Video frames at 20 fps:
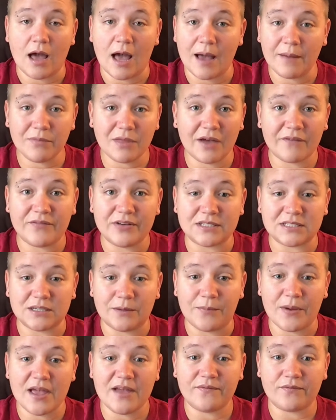I'm not fixing to
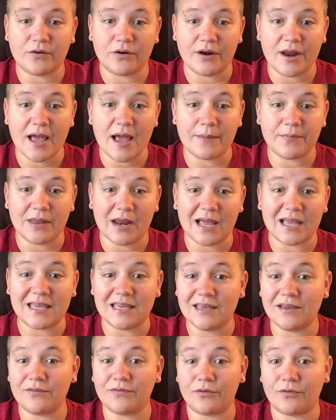pay for an app that I
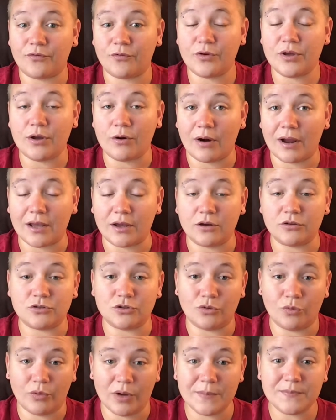can get for free, or I can go to
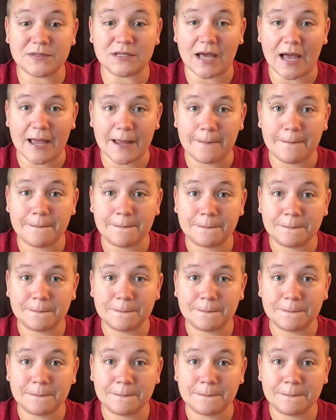the website